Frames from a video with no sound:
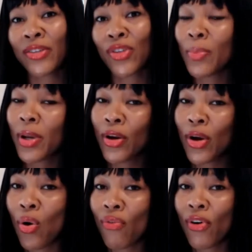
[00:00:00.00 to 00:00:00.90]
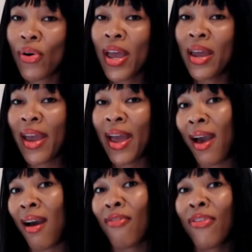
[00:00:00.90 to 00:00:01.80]
So I'm going to go over and
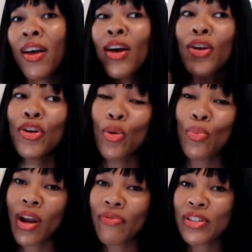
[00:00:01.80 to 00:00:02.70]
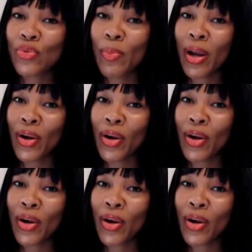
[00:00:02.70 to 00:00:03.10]
have, you know, breakfast with my